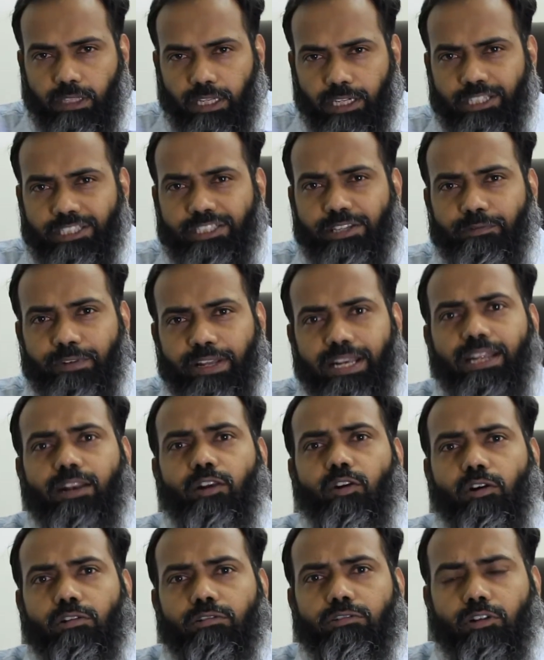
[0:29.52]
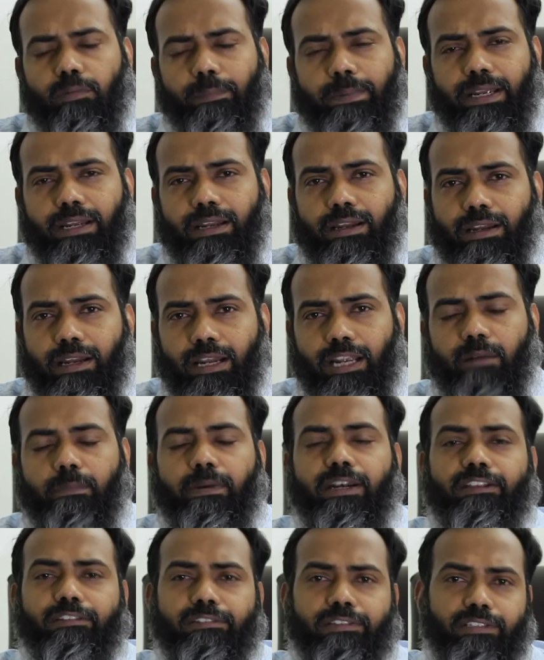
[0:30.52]
It's a very long topic. I'll be
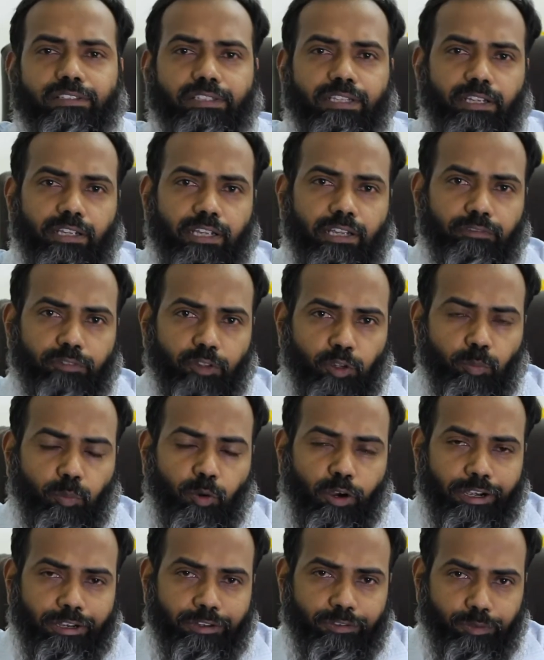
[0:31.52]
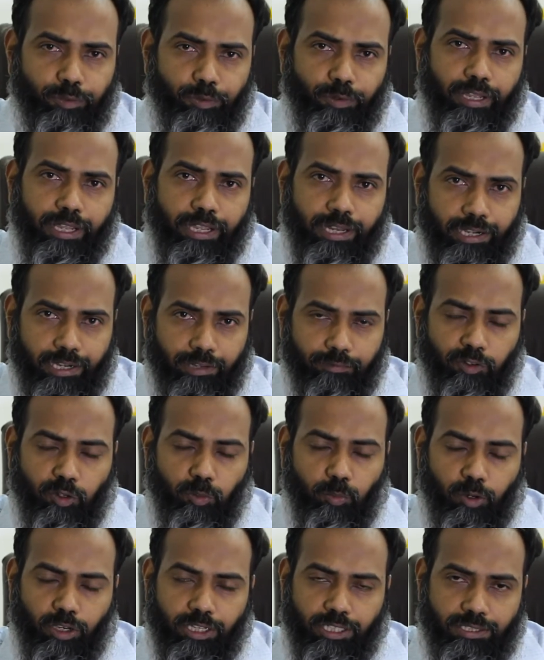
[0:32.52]
discussing a few points today and a few
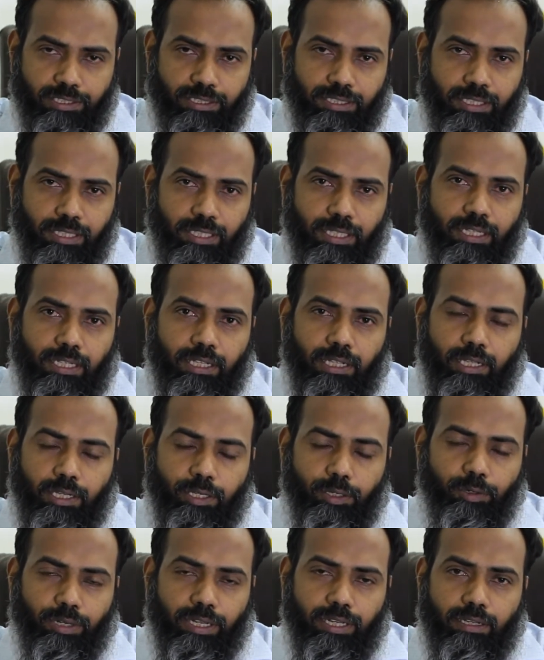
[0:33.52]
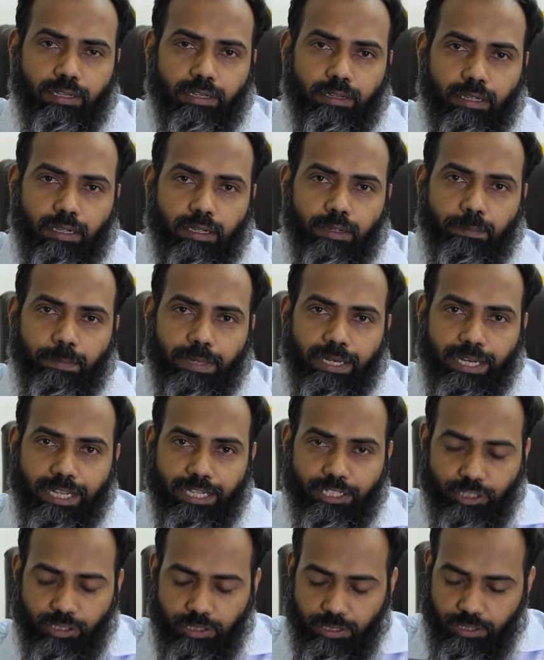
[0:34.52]
points during my
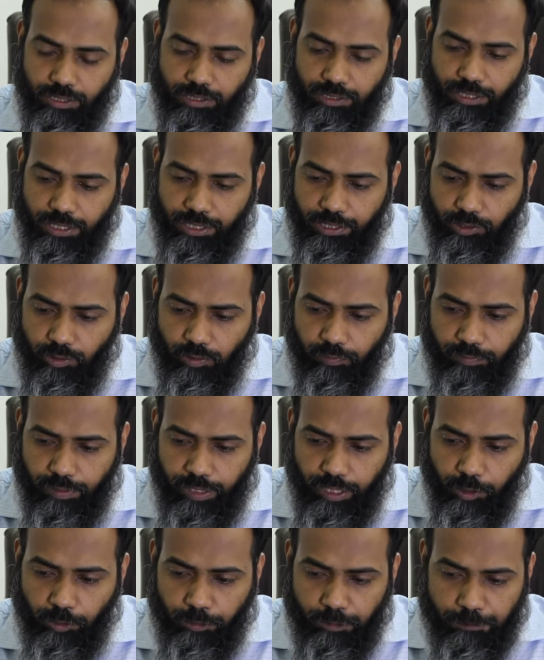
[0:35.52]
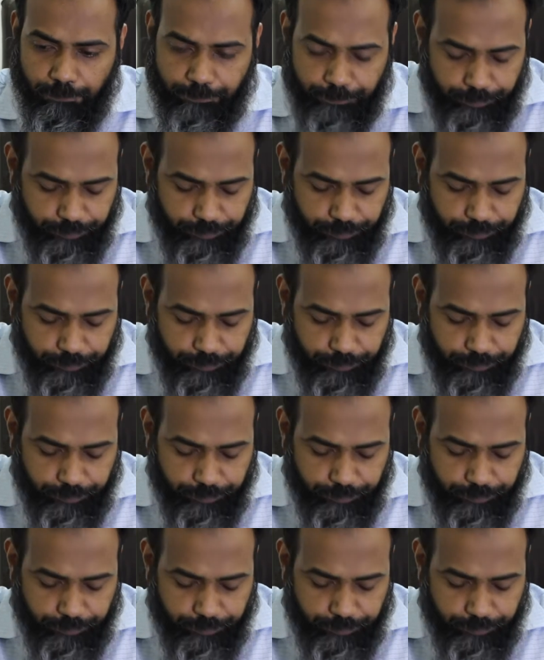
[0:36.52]
next series of videos.